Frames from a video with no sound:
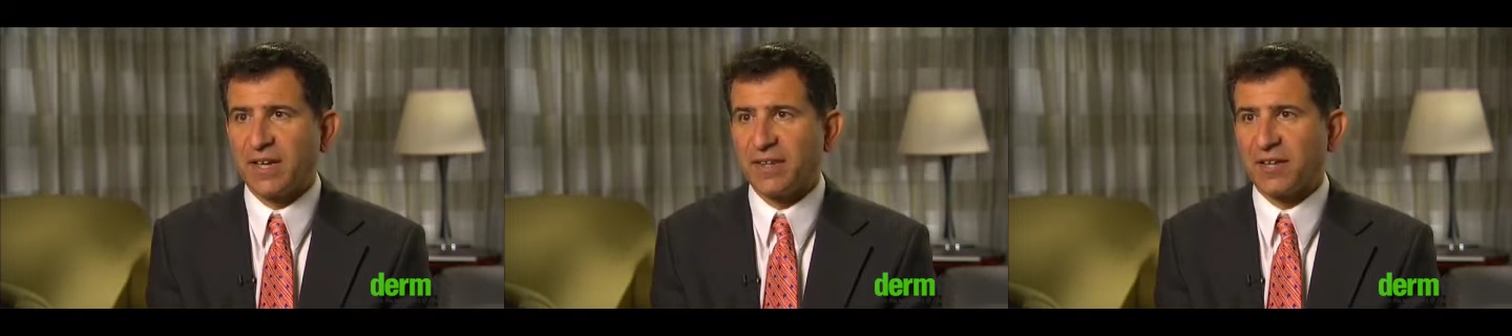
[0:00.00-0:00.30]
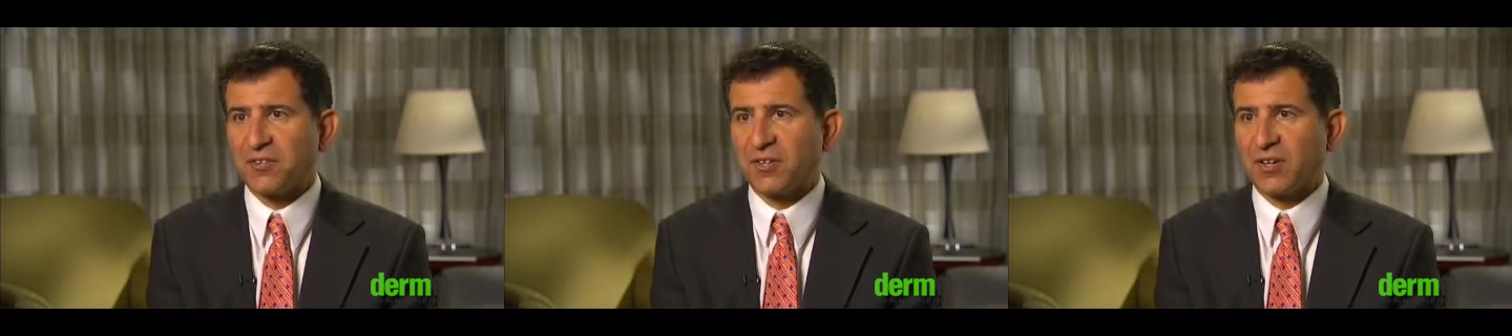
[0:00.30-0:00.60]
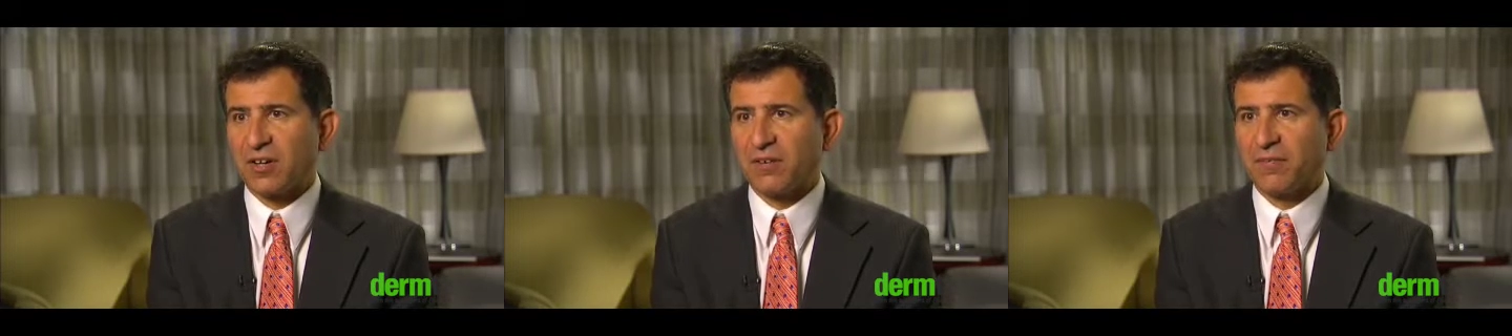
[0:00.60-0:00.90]
And that's
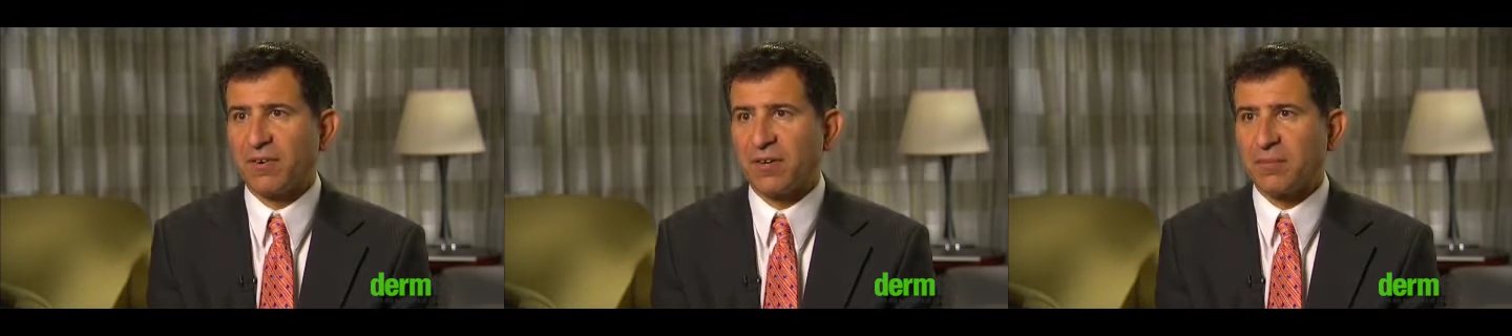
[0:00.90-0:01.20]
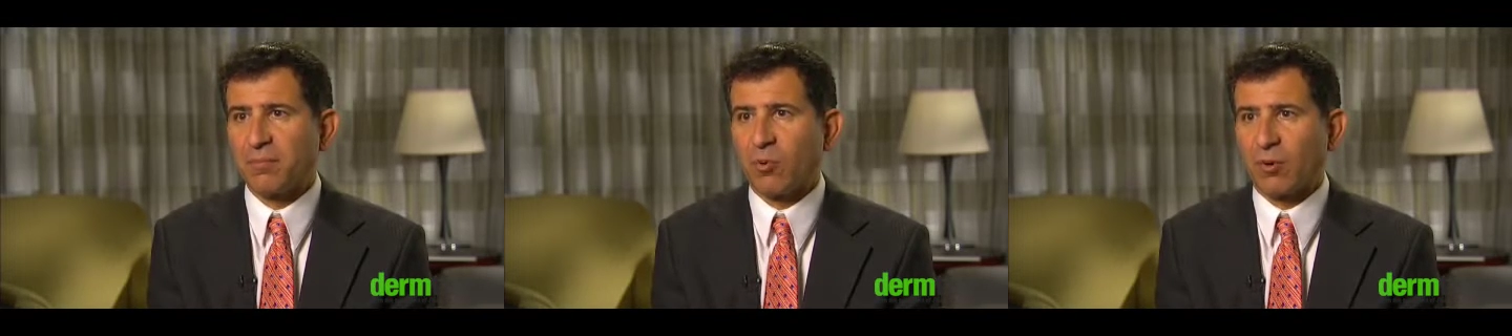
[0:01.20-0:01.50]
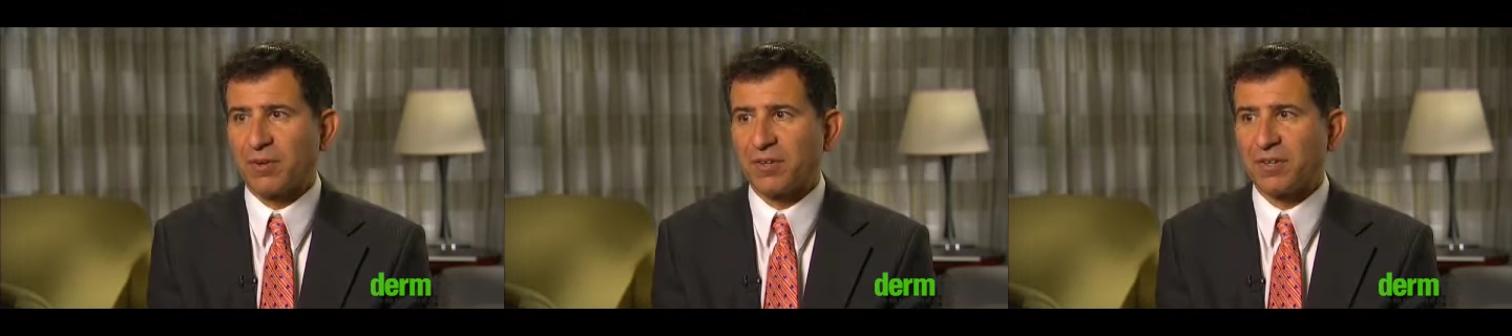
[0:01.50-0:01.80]
very
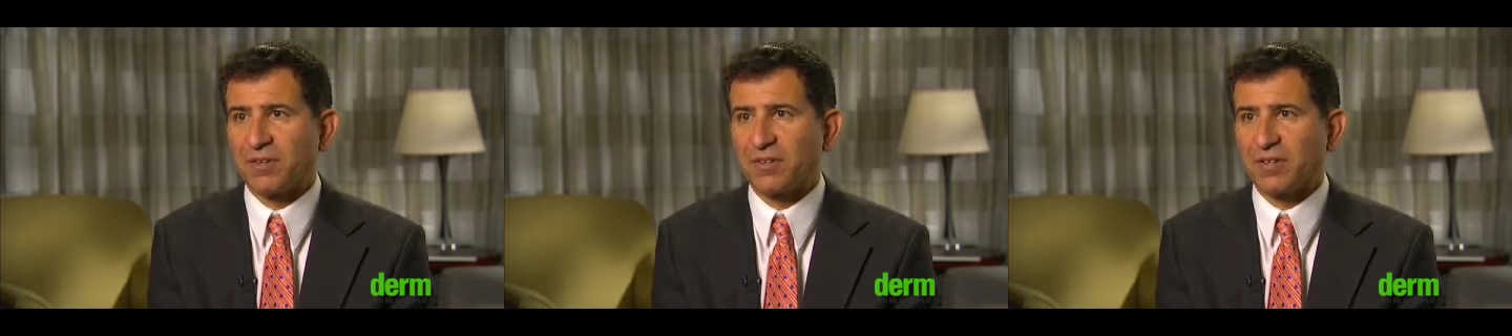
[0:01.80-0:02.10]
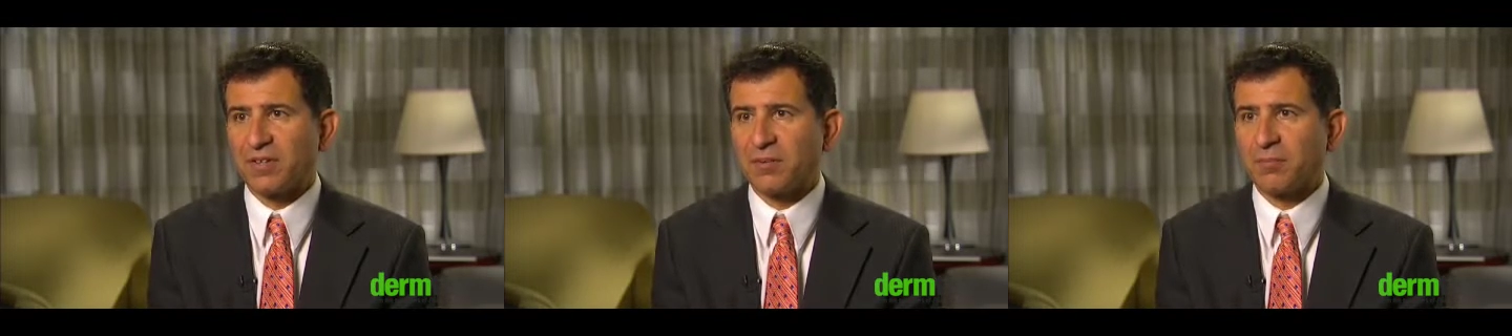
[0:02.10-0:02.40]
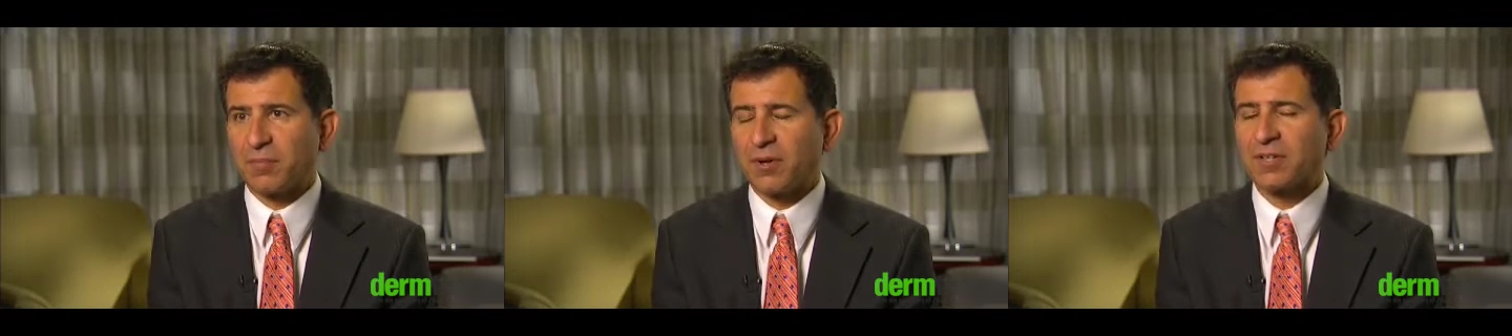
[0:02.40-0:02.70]
important, and
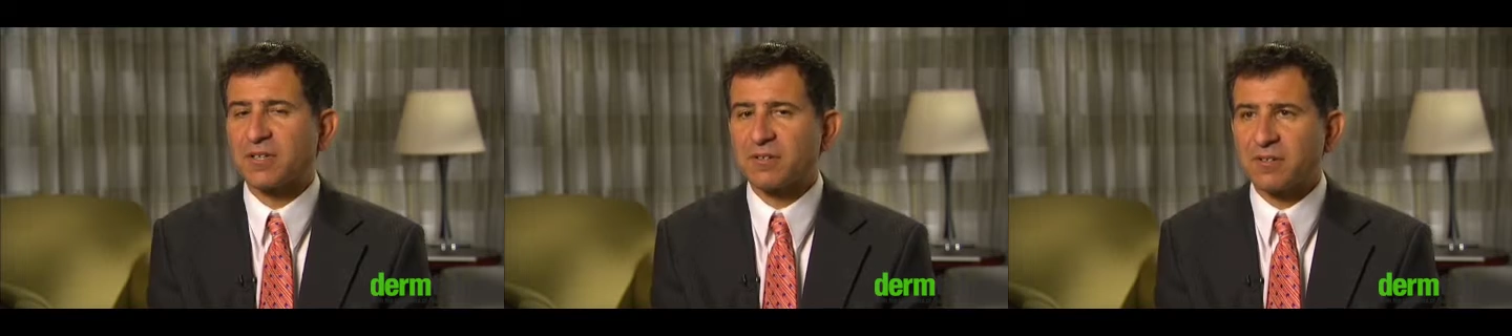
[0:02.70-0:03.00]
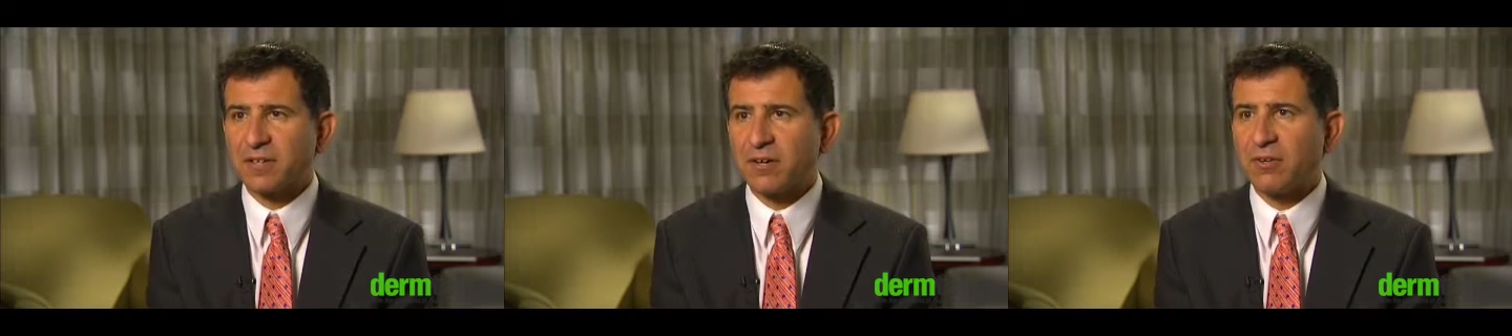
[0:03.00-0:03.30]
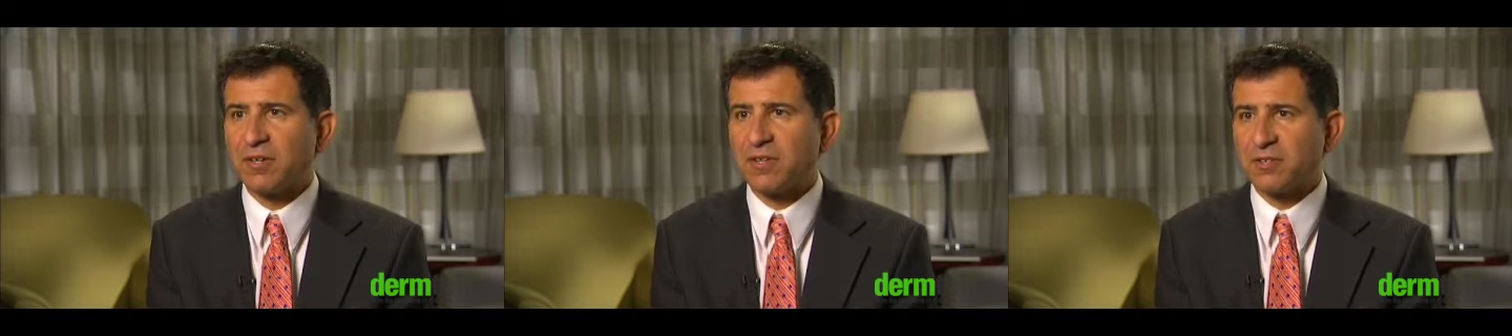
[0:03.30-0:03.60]
particularly
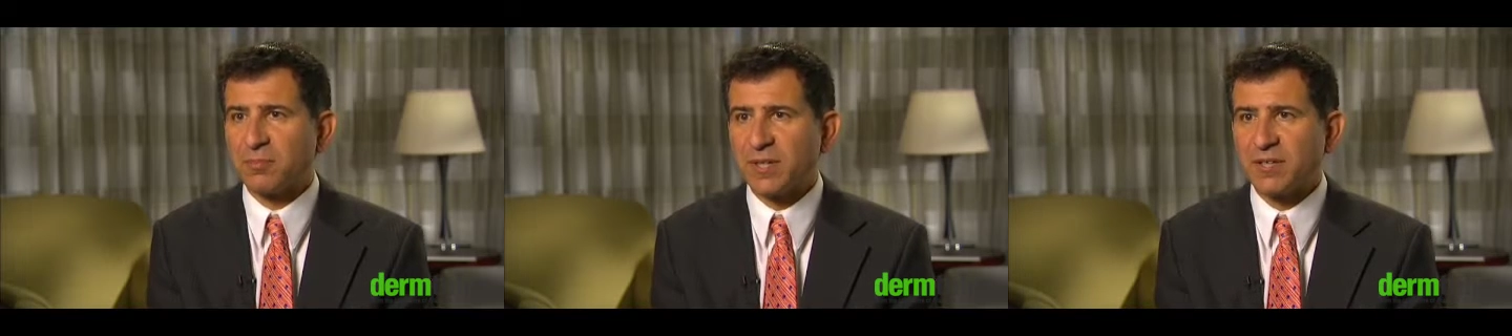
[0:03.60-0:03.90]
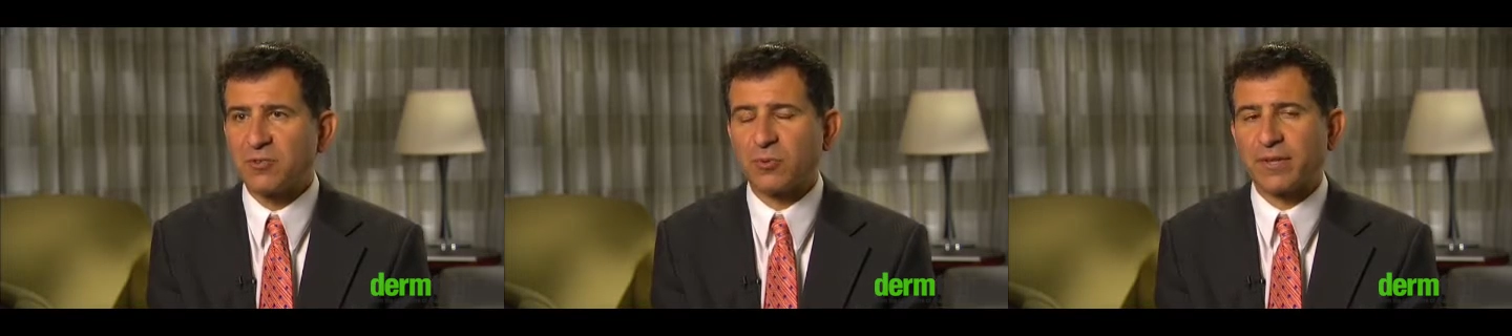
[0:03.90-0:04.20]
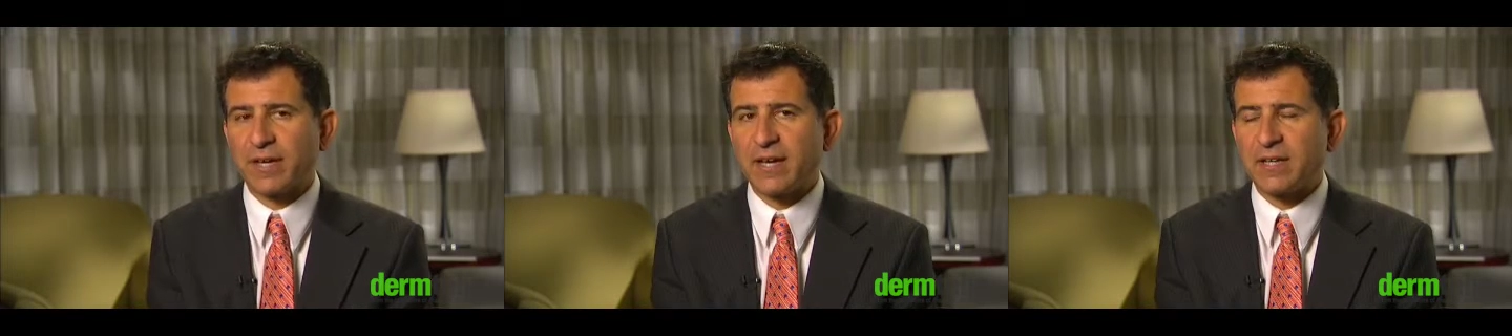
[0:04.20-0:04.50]
going to these meetings where
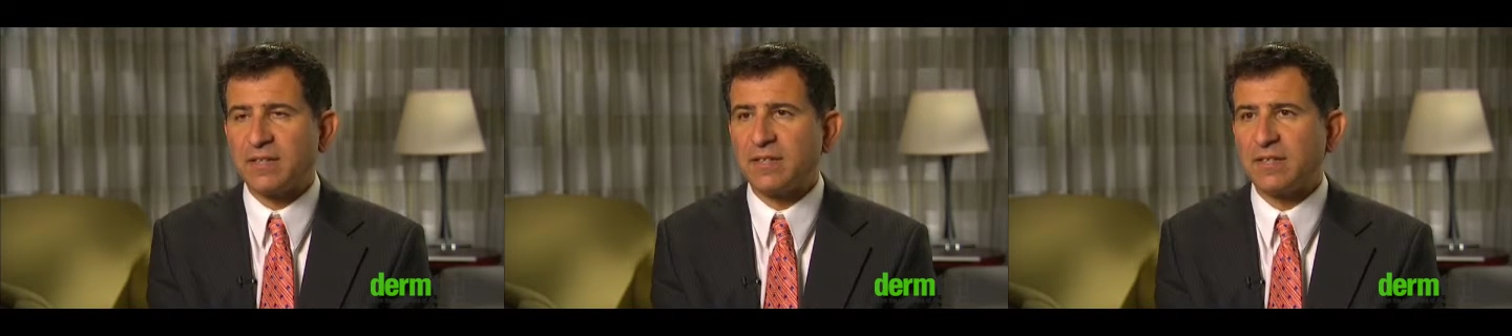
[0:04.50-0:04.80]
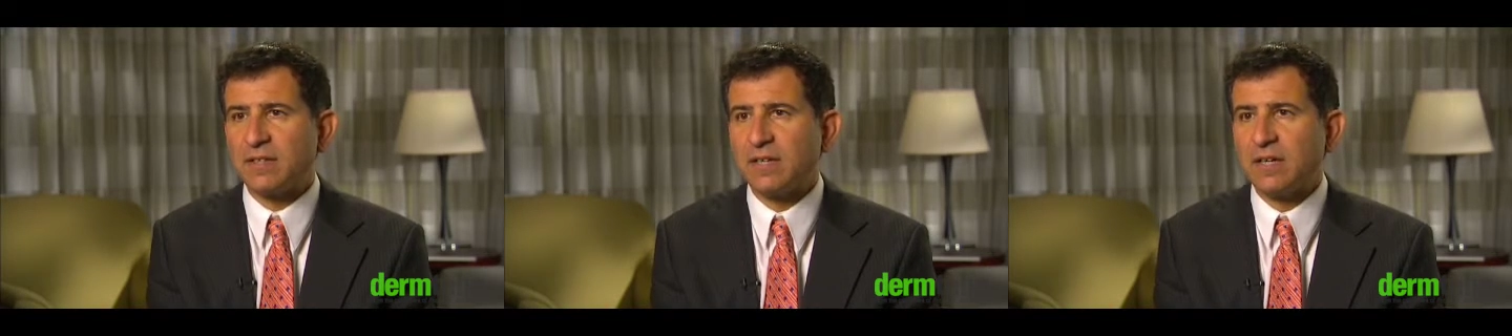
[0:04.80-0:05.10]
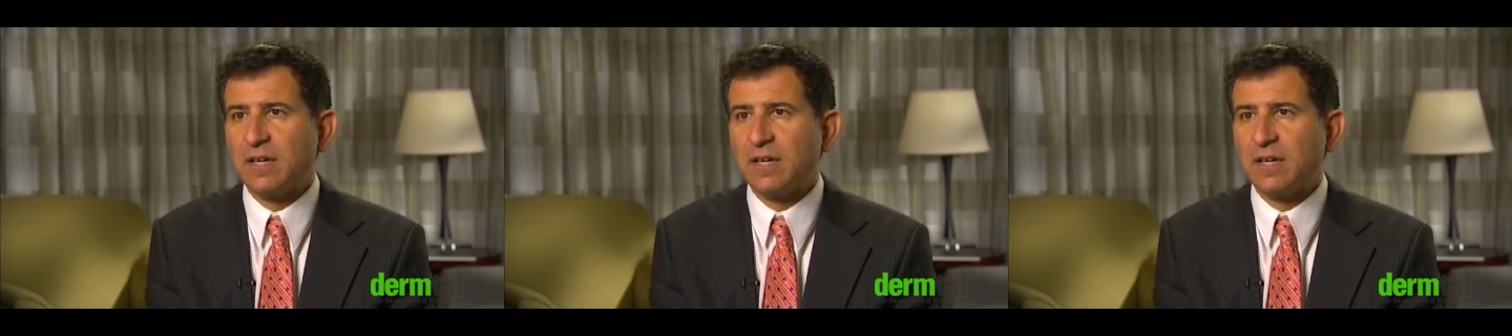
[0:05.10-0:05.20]
the AAD